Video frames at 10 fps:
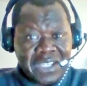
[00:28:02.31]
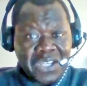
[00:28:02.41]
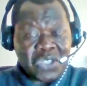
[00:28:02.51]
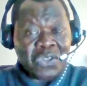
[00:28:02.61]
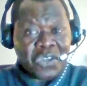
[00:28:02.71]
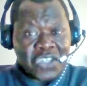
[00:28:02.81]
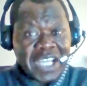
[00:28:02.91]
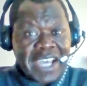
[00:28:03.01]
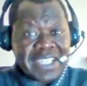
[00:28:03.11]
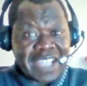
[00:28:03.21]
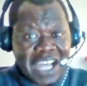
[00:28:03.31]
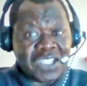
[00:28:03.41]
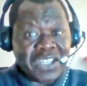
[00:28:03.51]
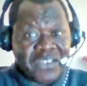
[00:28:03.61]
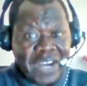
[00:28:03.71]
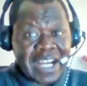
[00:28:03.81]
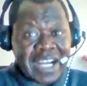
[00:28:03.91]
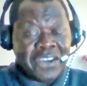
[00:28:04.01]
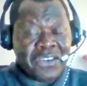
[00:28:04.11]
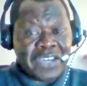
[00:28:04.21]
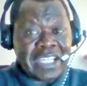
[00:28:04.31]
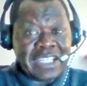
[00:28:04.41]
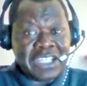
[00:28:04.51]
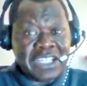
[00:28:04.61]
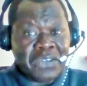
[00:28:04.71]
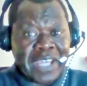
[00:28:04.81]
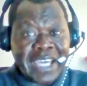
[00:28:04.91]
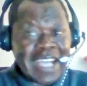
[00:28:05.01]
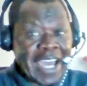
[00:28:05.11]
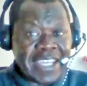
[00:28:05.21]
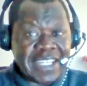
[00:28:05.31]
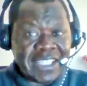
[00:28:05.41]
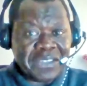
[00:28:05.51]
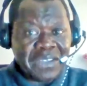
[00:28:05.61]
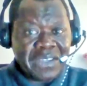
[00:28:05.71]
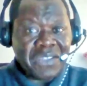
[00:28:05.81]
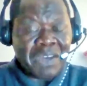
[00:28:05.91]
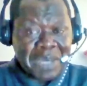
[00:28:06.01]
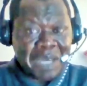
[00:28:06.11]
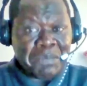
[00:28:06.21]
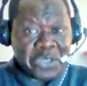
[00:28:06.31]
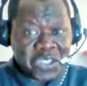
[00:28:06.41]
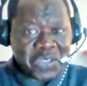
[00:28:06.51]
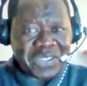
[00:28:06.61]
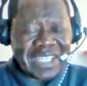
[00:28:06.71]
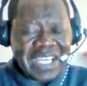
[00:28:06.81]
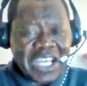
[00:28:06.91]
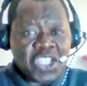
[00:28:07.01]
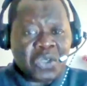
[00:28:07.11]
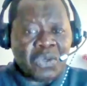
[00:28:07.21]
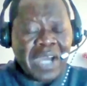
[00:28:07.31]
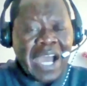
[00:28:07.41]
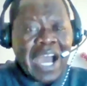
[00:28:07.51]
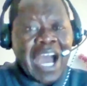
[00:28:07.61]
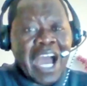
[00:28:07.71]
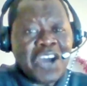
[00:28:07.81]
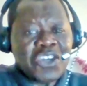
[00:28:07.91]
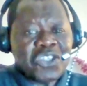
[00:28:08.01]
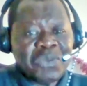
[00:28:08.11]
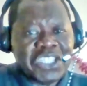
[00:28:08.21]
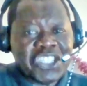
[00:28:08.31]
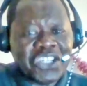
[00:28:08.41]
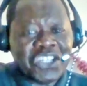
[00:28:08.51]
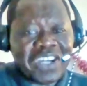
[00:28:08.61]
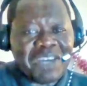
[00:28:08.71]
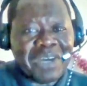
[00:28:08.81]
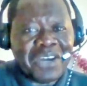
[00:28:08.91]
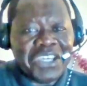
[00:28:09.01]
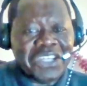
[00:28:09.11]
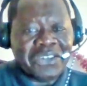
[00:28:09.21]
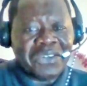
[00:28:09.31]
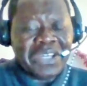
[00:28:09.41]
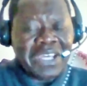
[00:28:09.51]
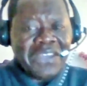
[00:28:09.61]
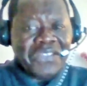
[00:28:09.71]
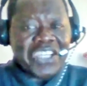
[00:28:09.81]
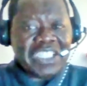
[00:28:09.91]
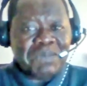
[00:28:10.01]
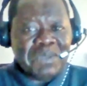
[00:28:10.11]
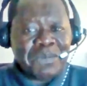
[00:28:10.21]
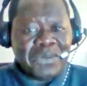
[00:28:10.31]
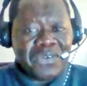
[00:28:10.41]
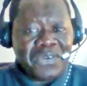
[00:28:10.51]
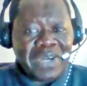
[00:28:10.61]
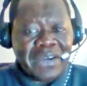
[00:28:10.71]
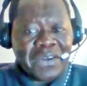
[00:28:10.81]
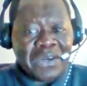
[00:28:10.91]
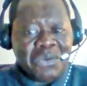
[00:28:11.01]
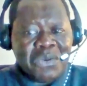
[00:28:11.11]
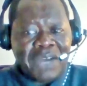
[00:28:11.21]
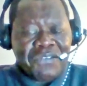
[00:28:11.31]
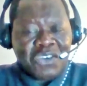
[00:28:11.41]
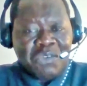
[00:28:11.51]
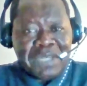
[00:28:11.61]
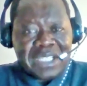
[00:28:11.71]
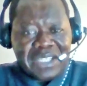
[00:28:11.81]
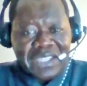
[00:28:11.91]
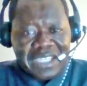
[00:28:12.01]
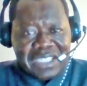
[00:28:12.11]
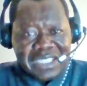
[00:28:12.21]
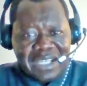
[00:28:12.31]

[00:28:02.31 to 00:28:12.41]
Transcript: So those guys are actually right now they're in hiding. They're being pursued. So how do we talk about, these people who have committed these